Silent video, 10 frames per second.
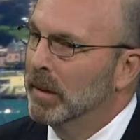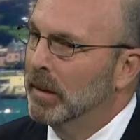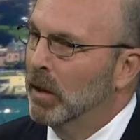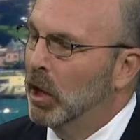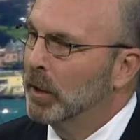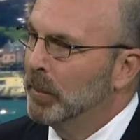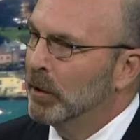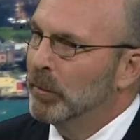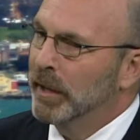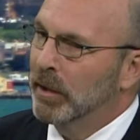augmented
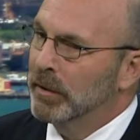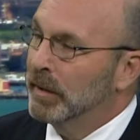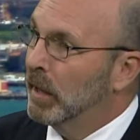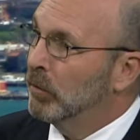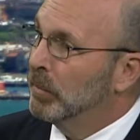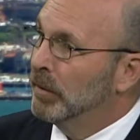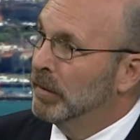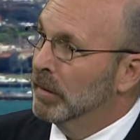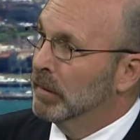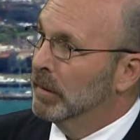reality, that would be,
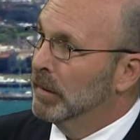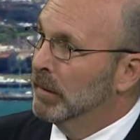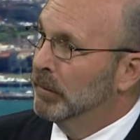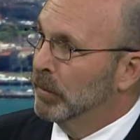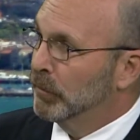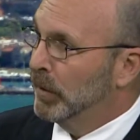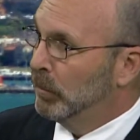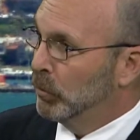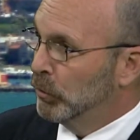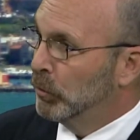for
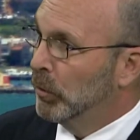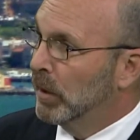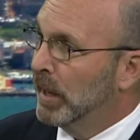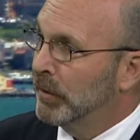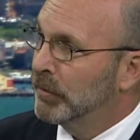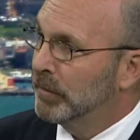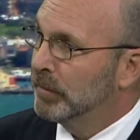example, Google Glass?